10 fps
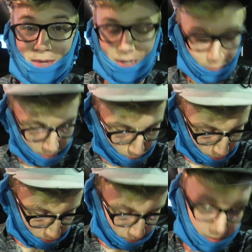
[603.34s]
made a quick
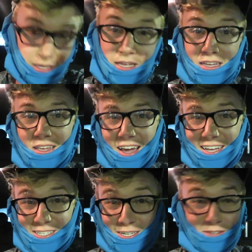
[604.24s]
one.
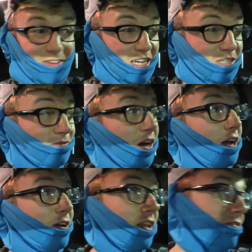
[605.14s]
I talked to
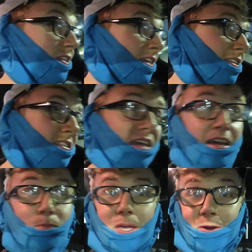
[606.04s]
Fashionphile, everything's
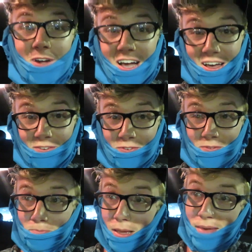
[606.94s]
set, we are off.
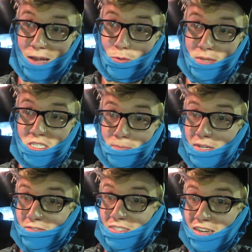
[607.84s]
My bag will be shipped
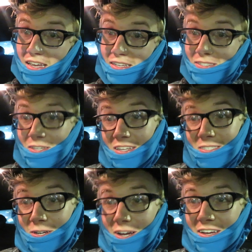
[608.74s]
off today, so
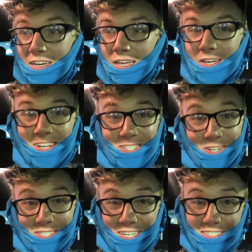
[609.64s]
that's great.
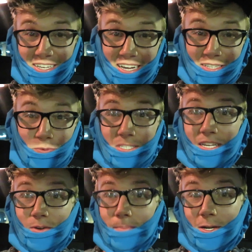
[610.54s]
So I'll talk to you guys once
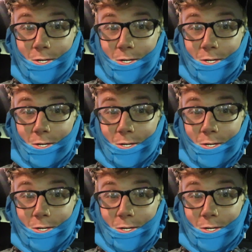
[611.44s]
I grab my